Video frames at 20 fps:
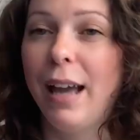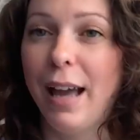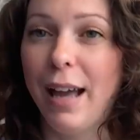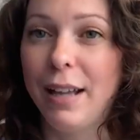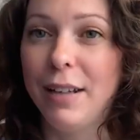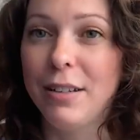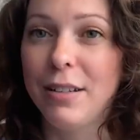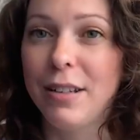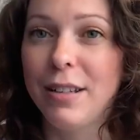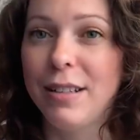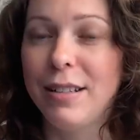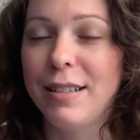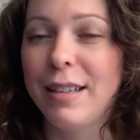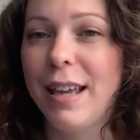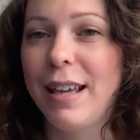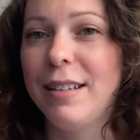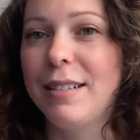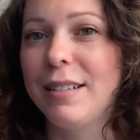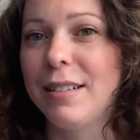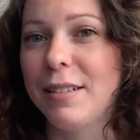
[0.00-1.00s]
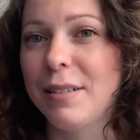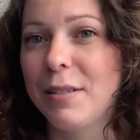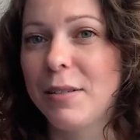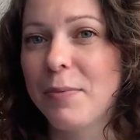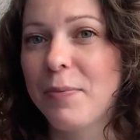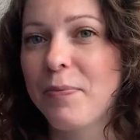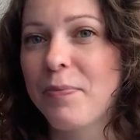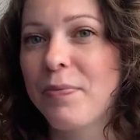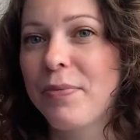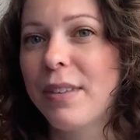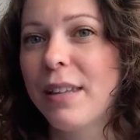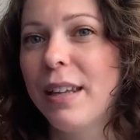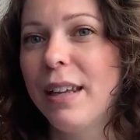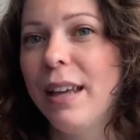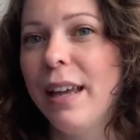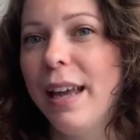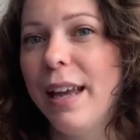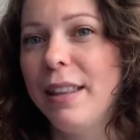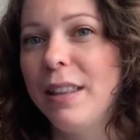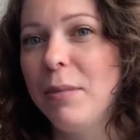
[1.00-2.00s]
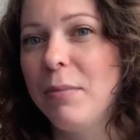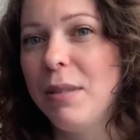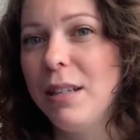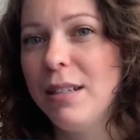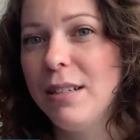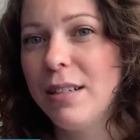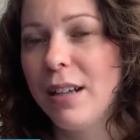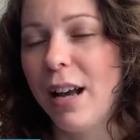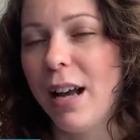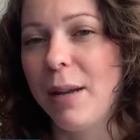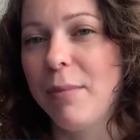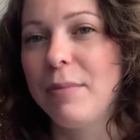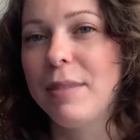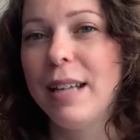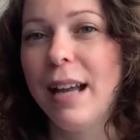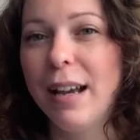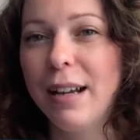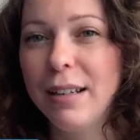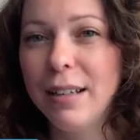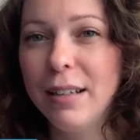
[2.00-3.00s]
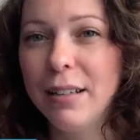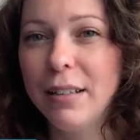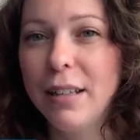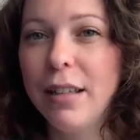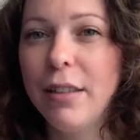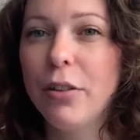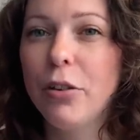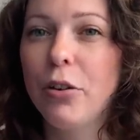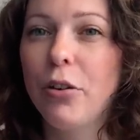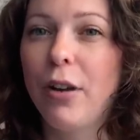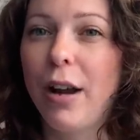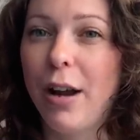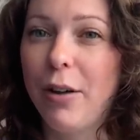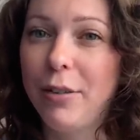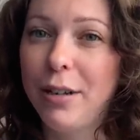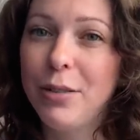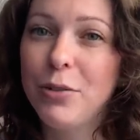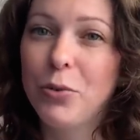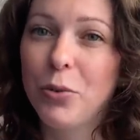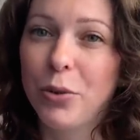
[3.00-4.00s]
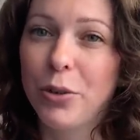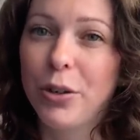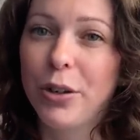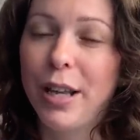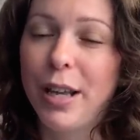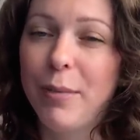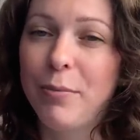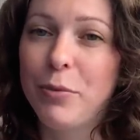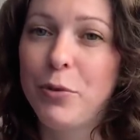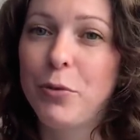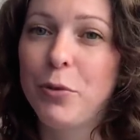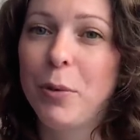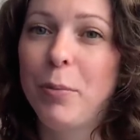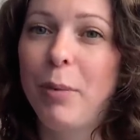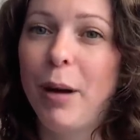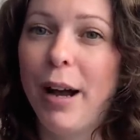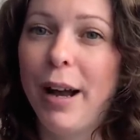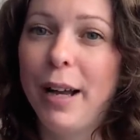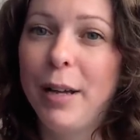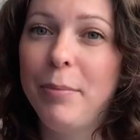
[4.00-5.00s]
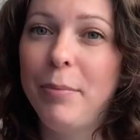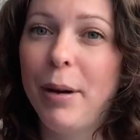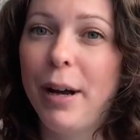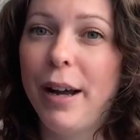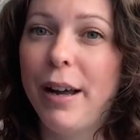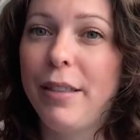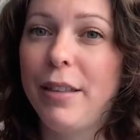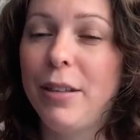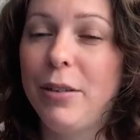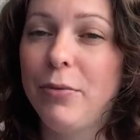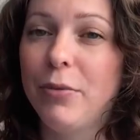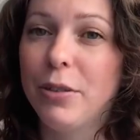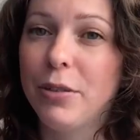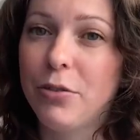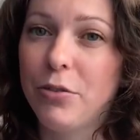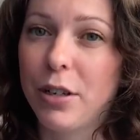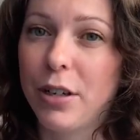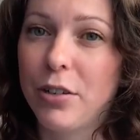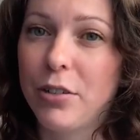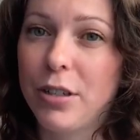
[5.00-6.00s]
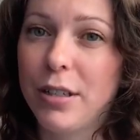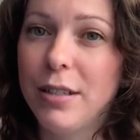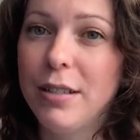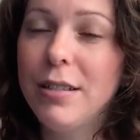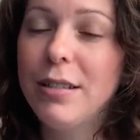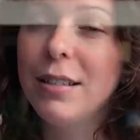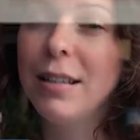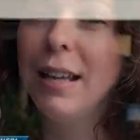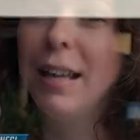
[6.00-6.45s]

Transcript: and these cases. In the meantime, technically, the Crown has ordered him to abide by the restrictions